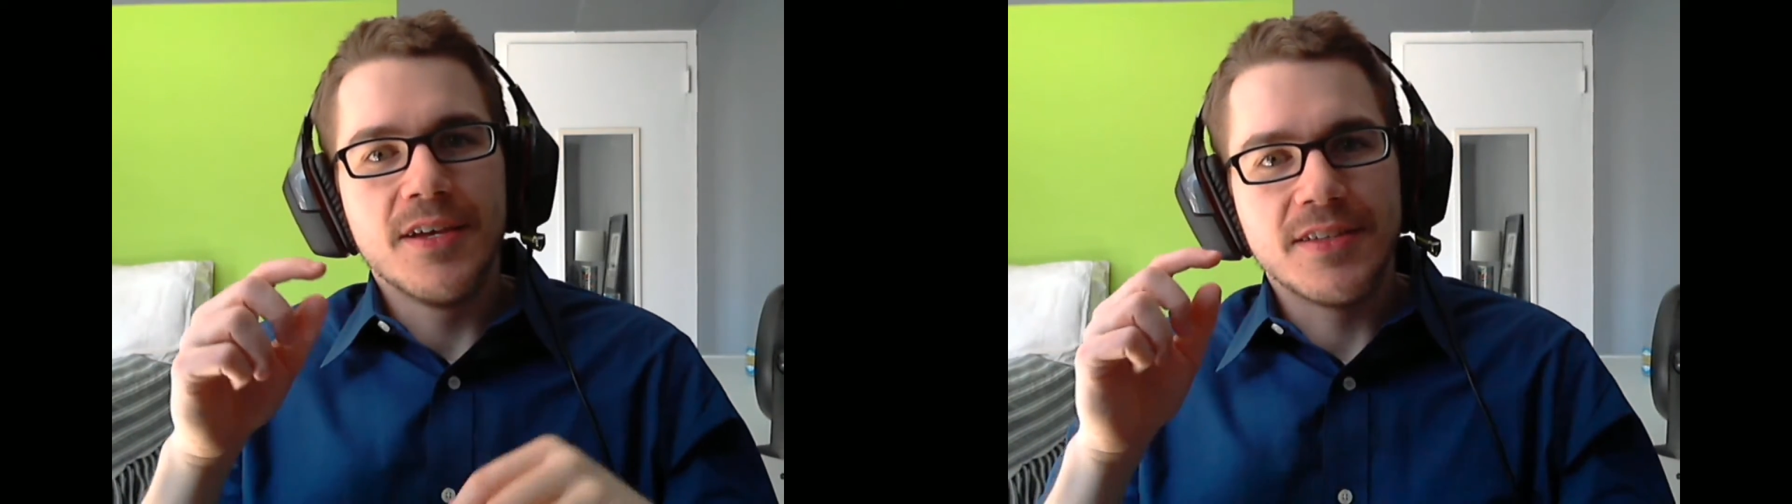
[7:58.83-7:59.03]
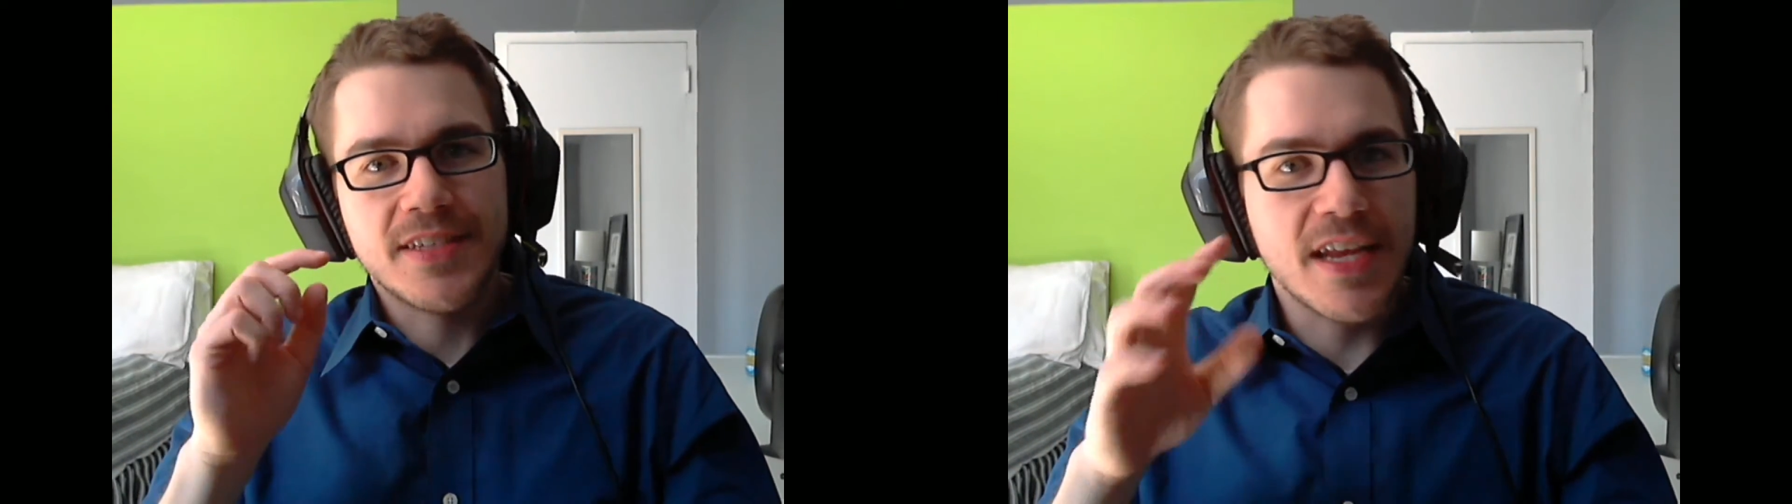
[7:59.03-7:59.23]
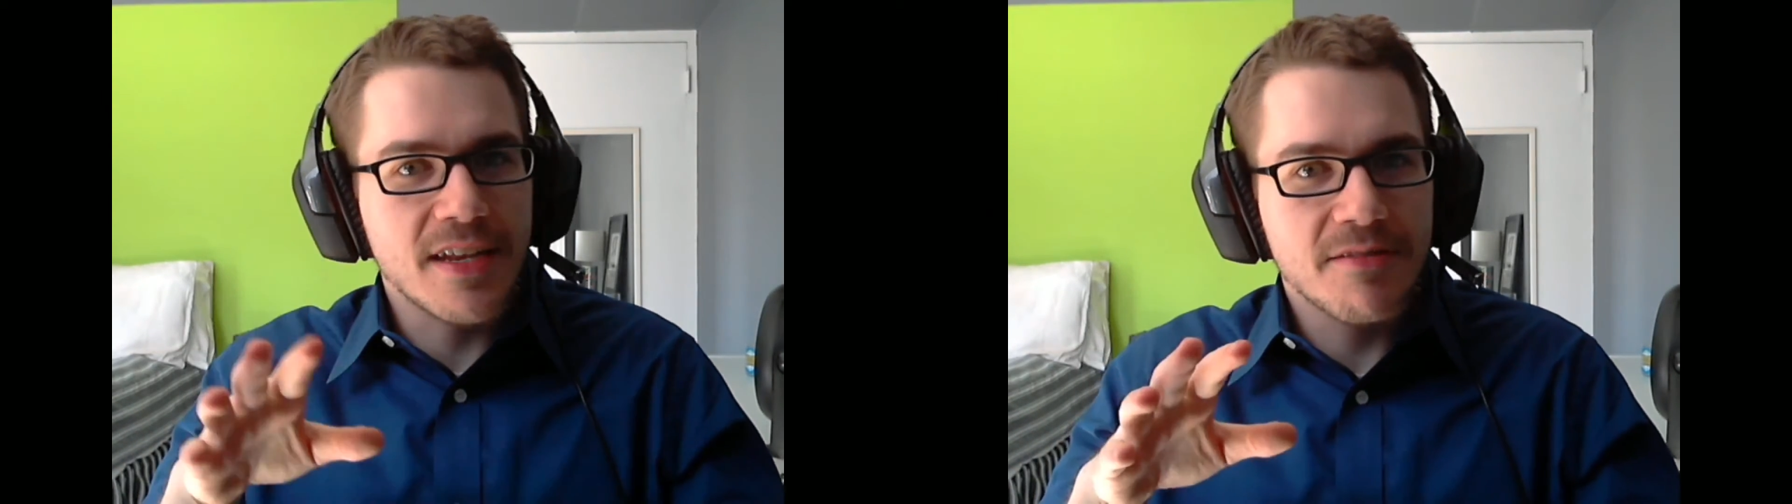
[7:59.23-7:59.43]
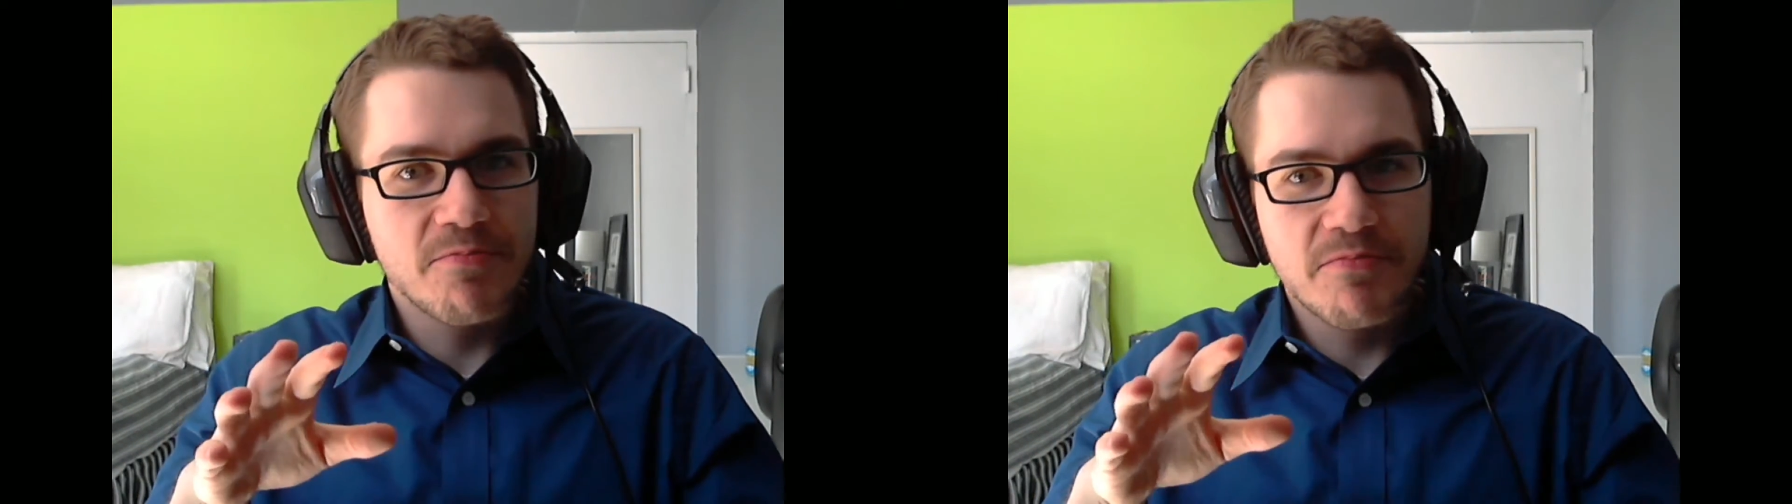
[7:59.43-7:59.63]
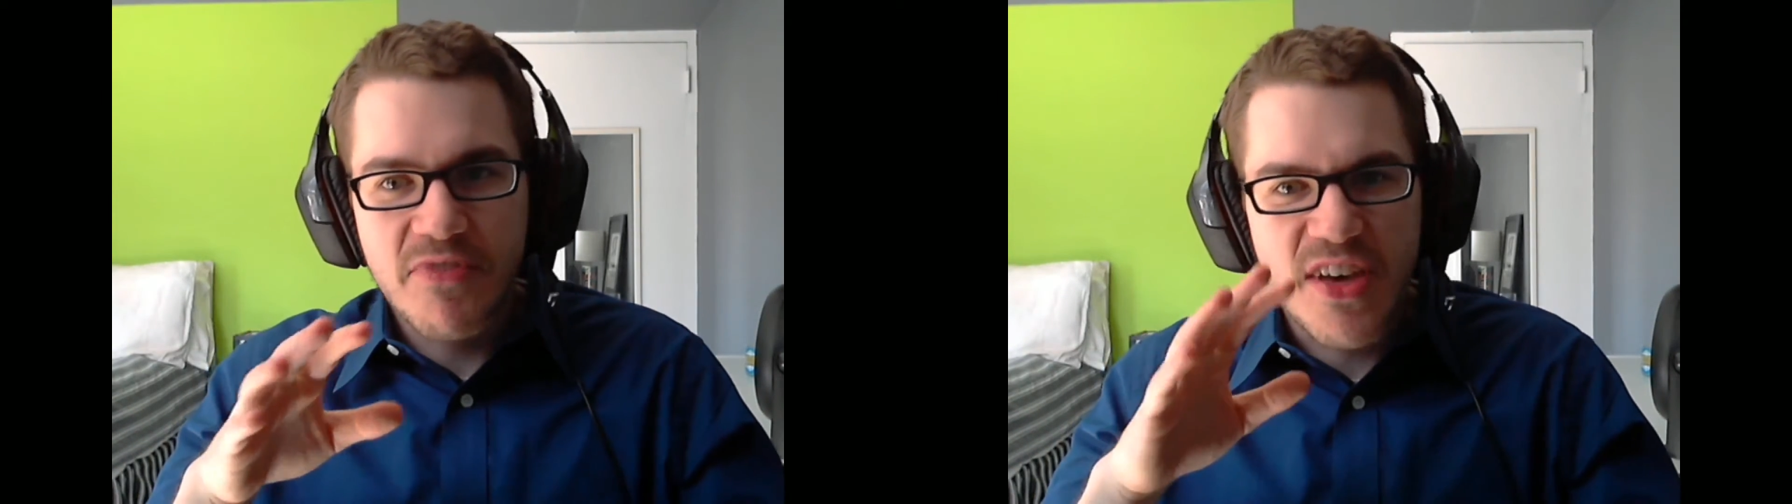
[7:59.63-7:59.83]

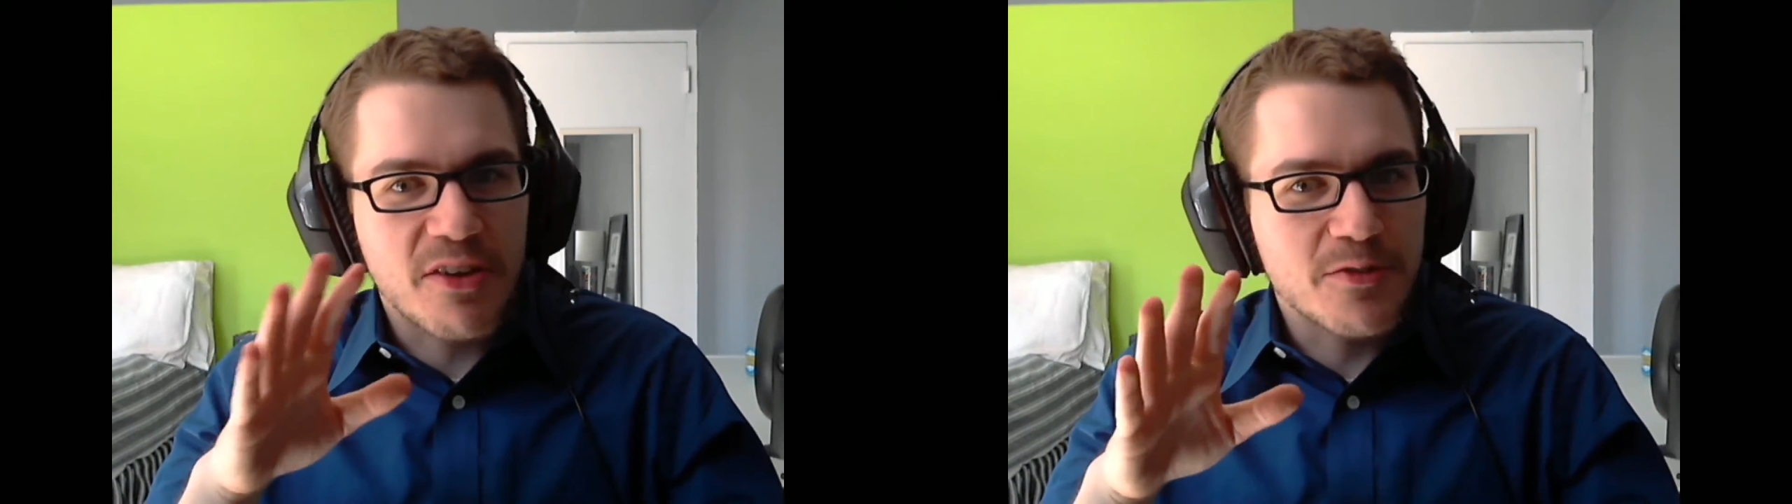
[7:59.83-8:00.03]
10,000